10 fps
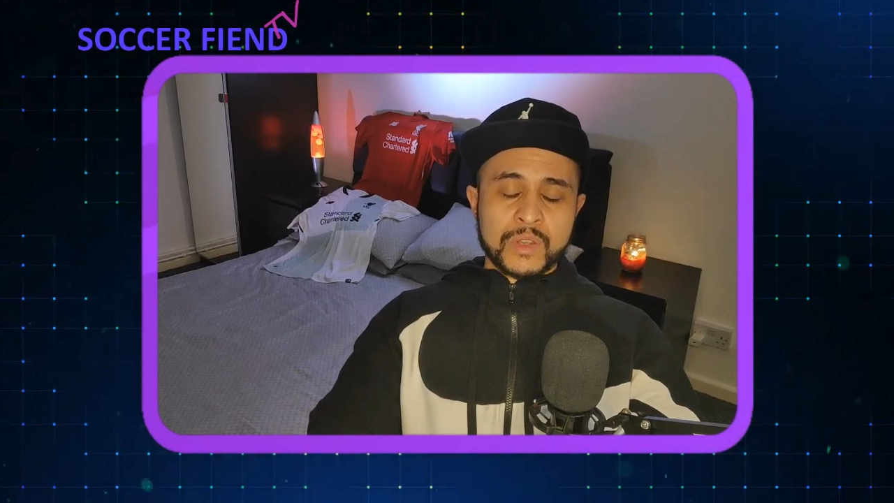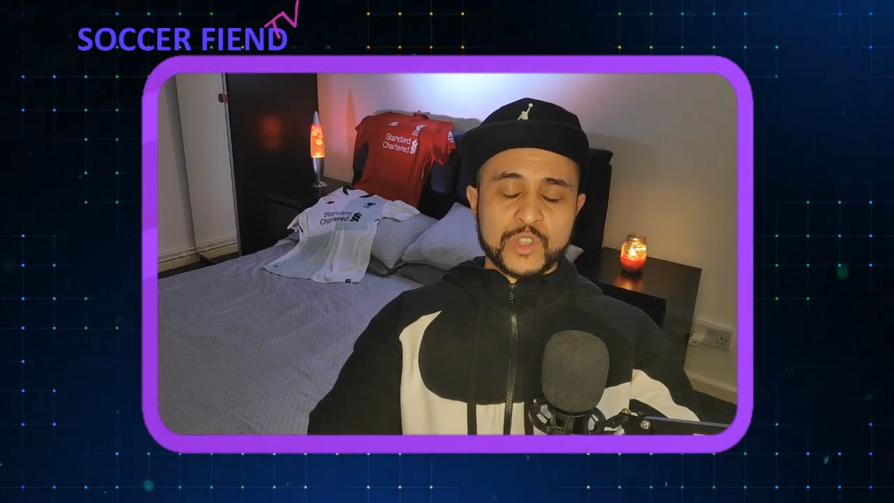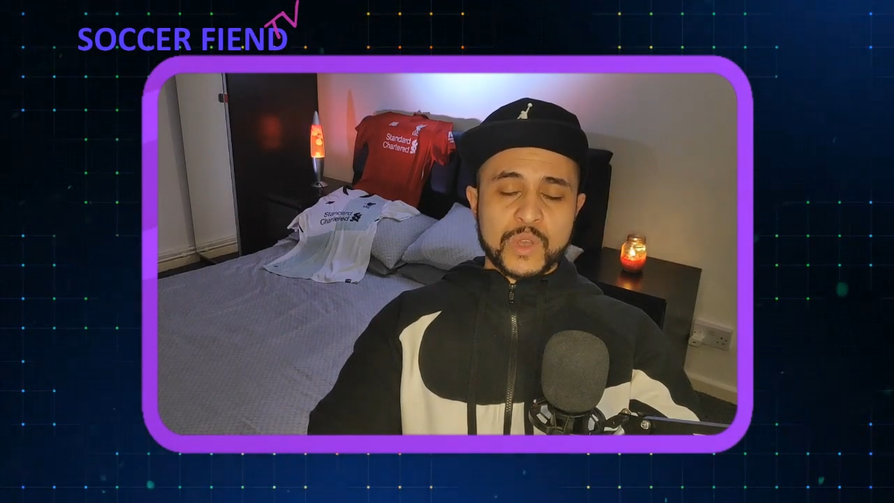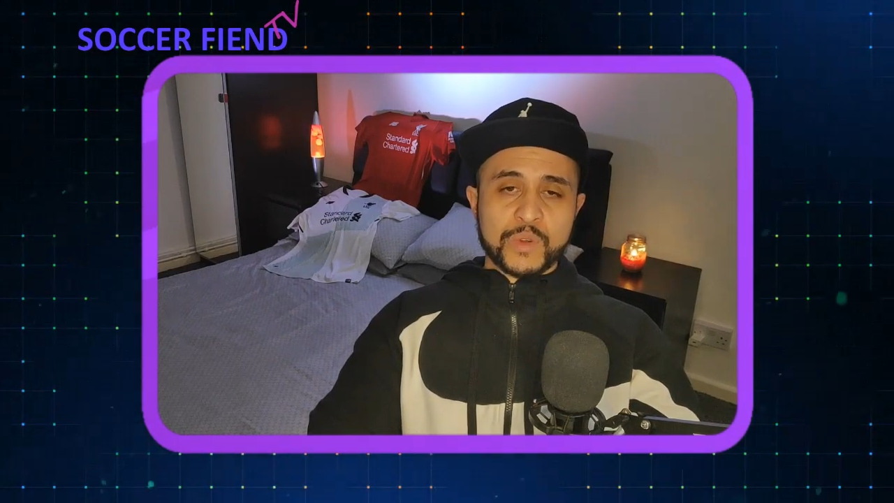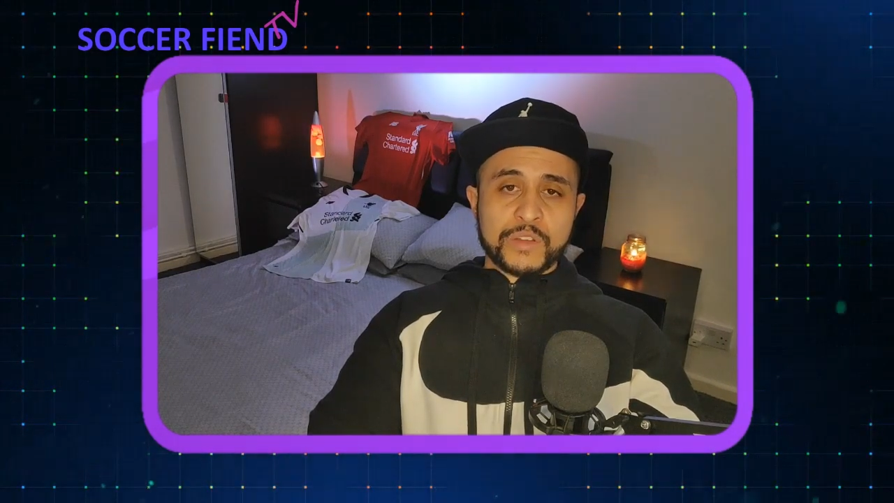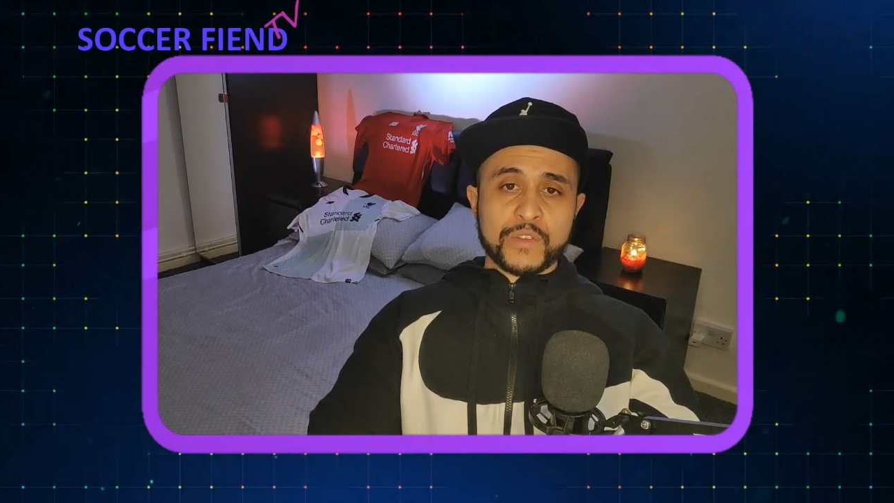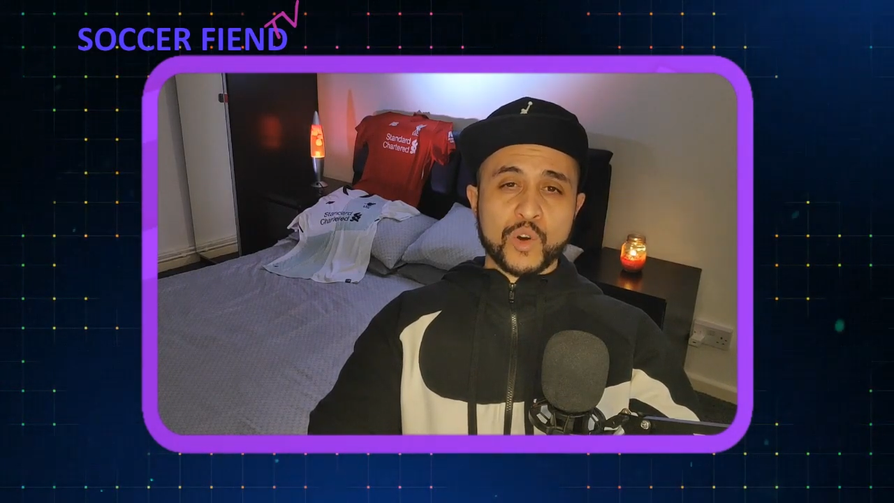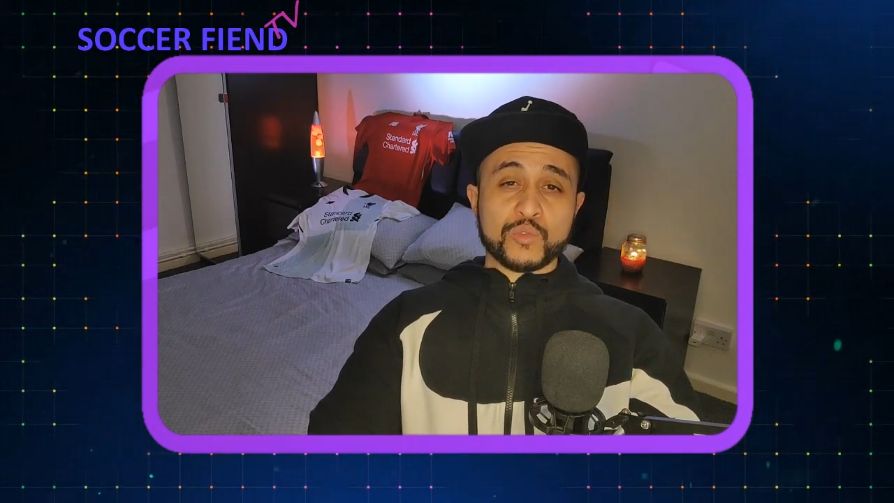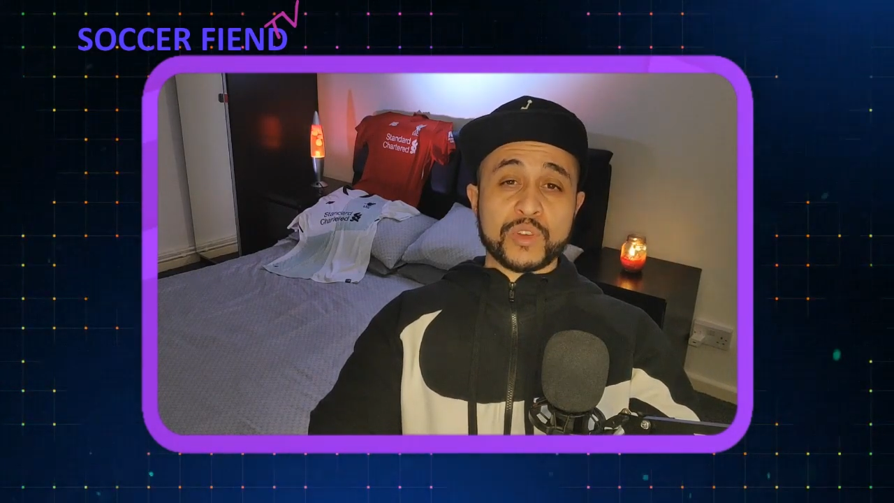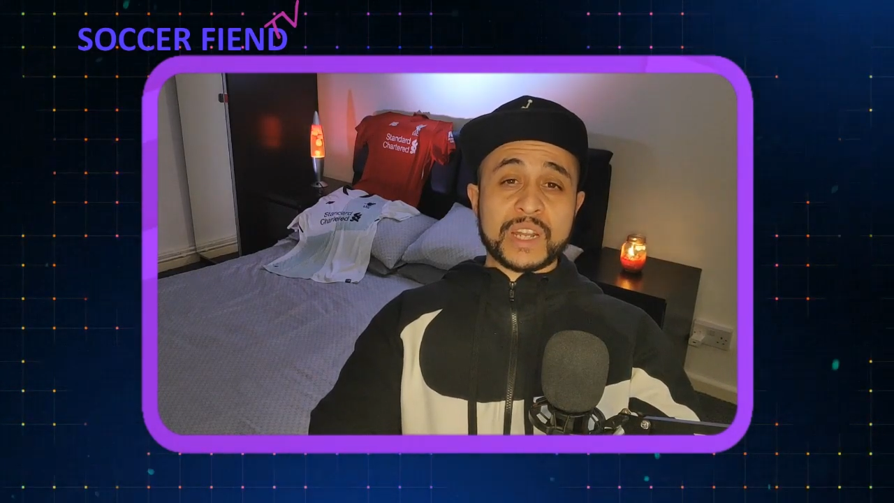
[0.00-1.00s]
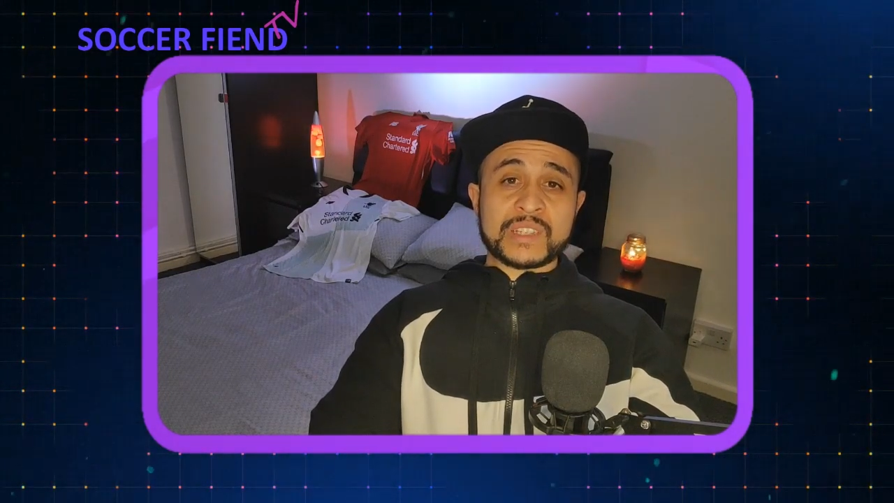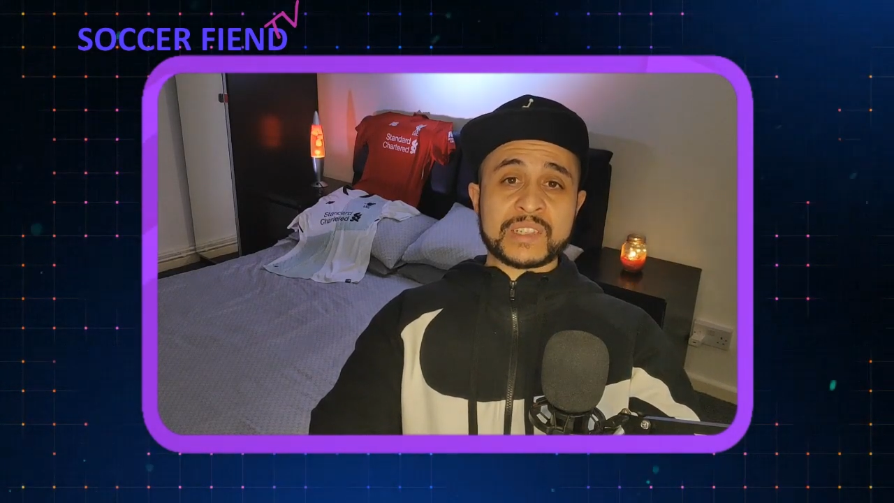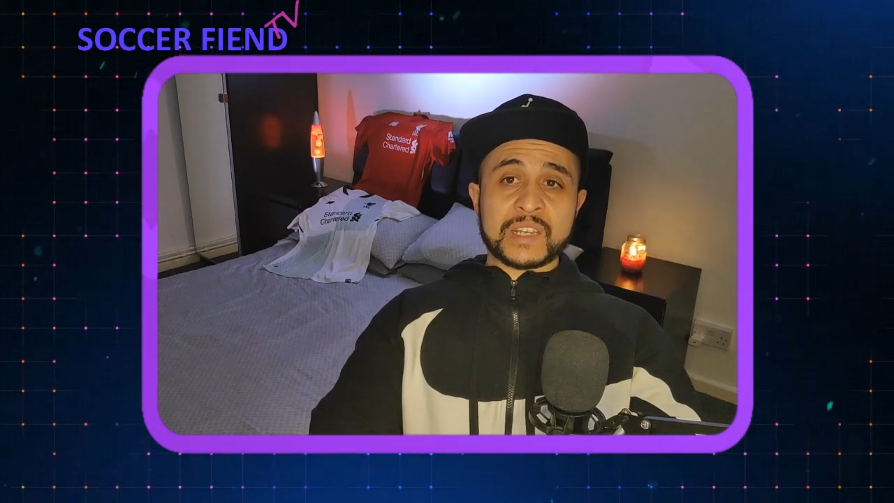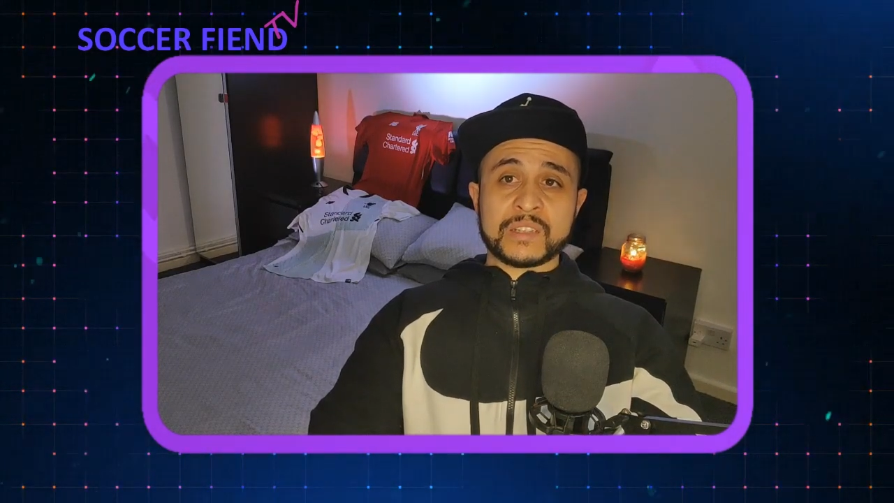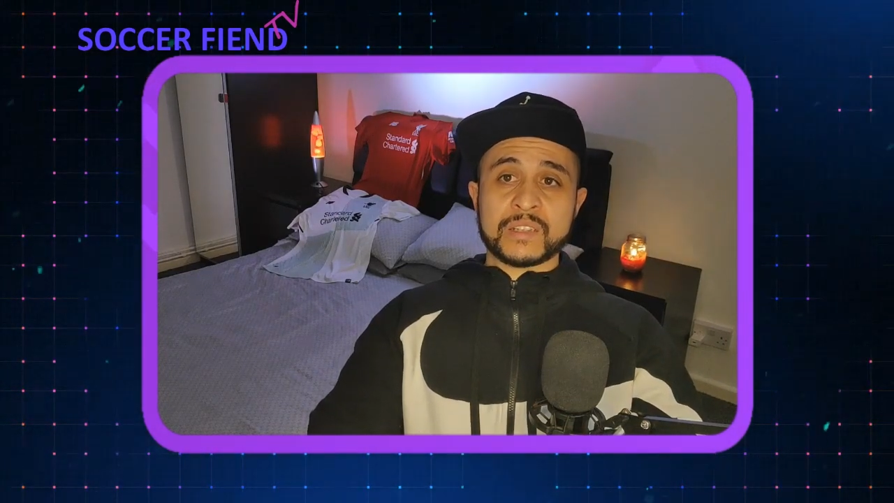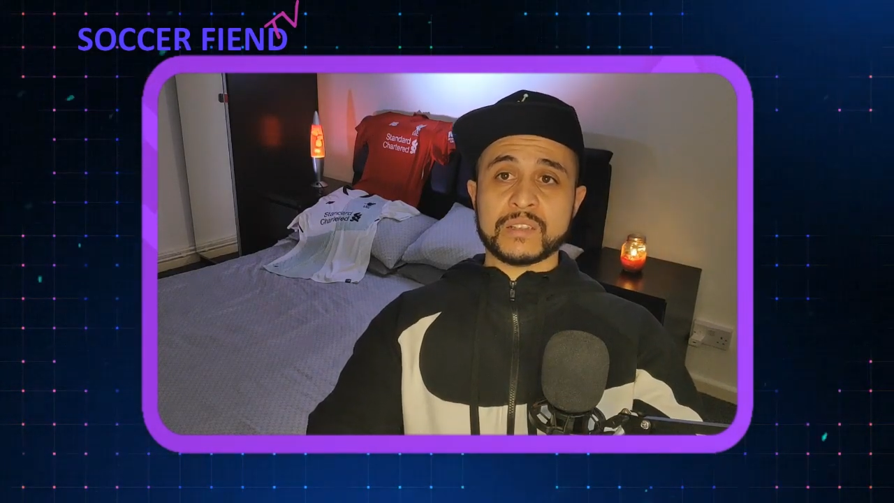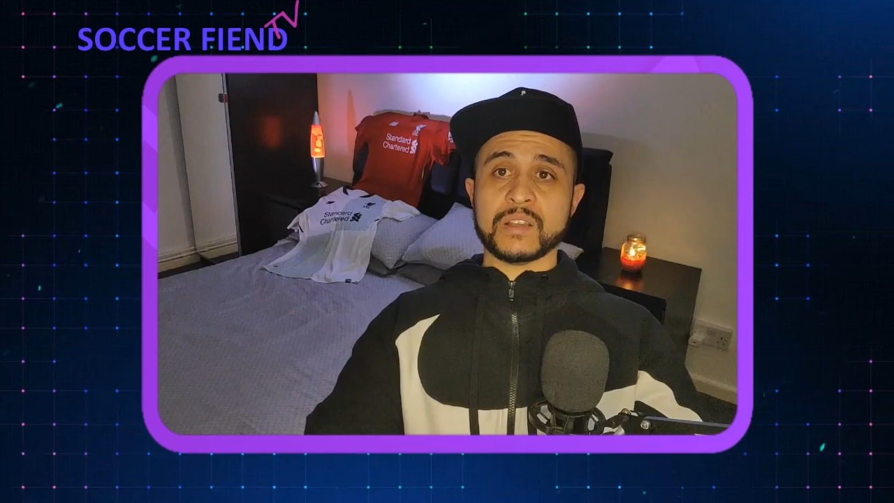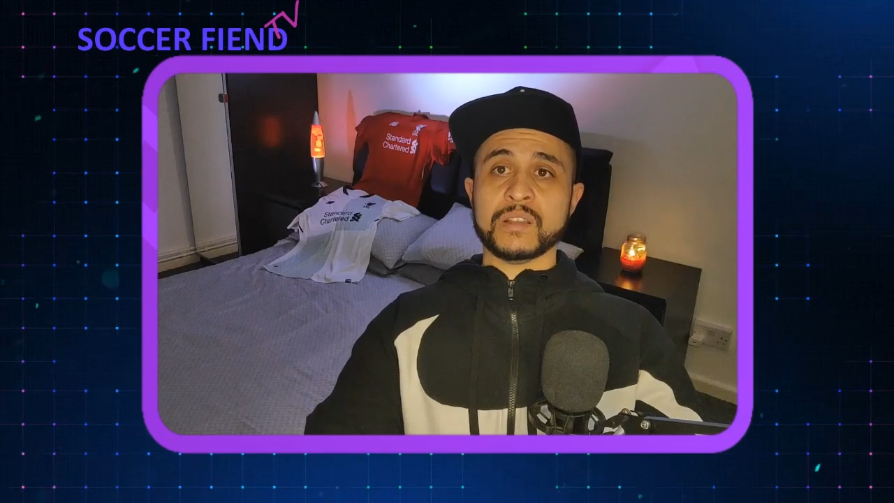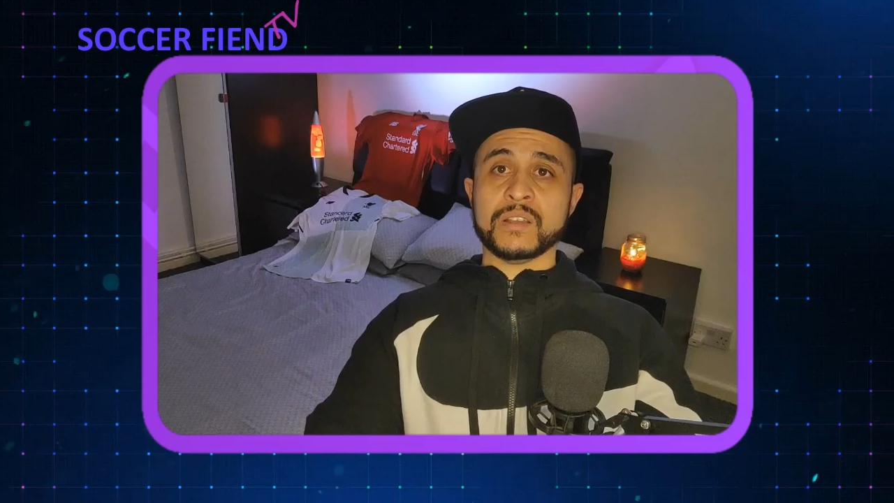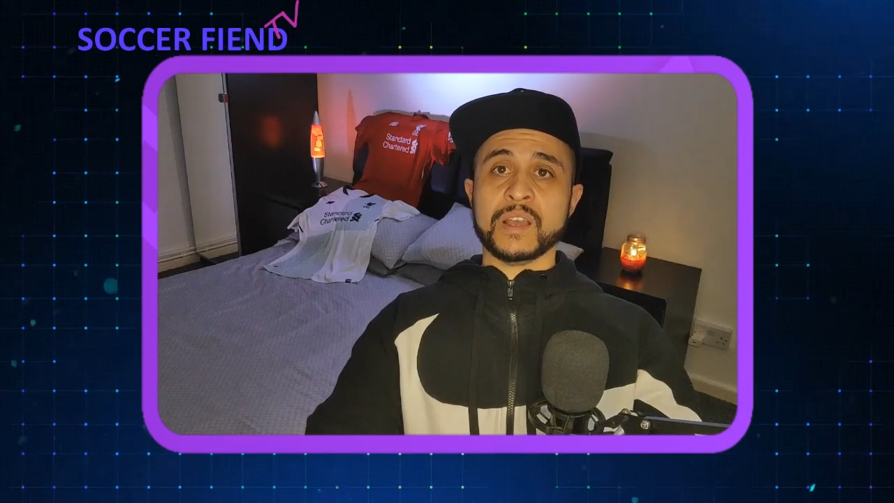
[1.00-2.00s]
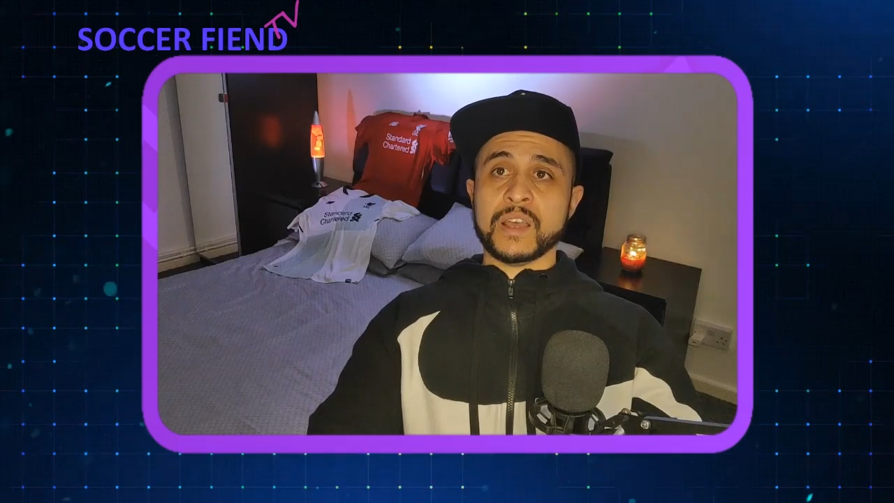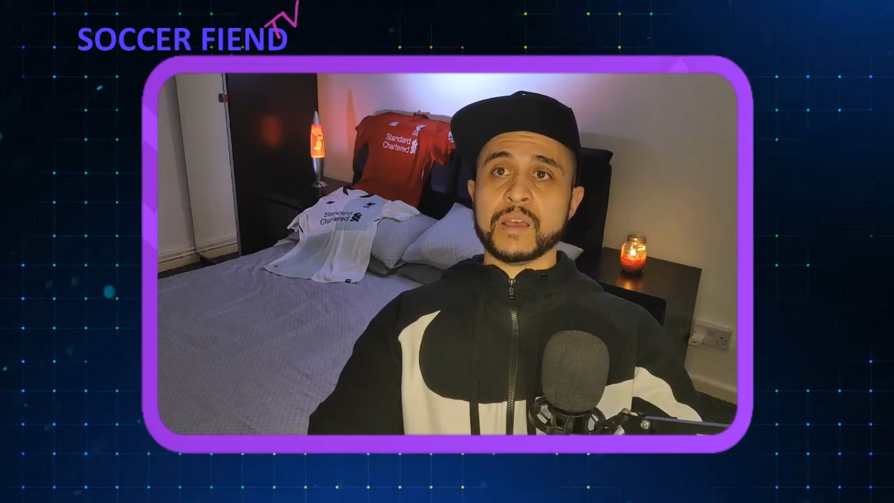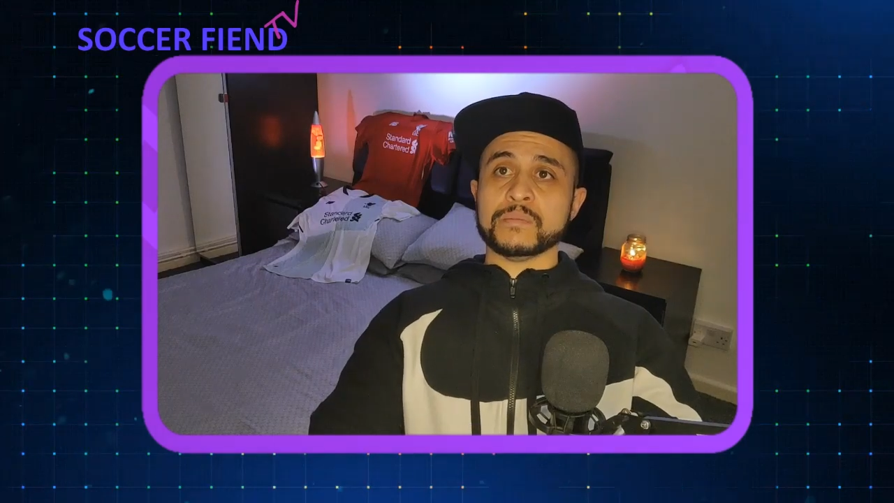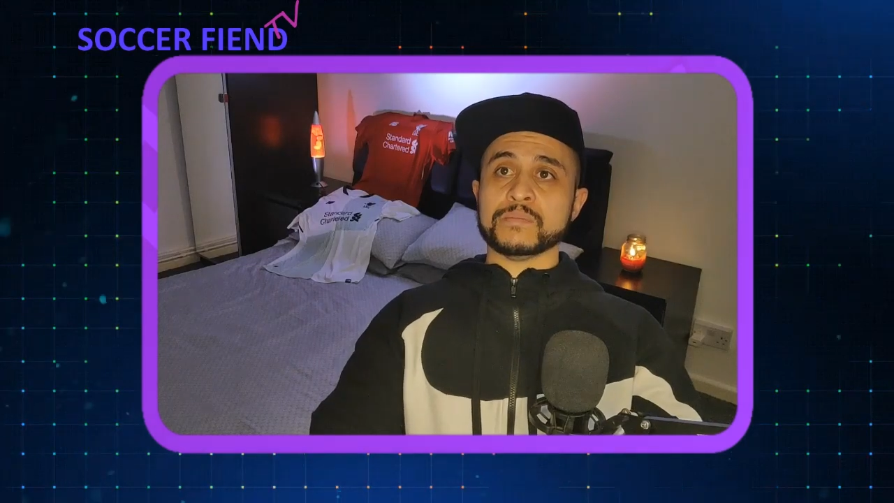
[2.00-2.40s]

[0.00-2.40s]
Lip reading: everyone involved, really, isn't it? The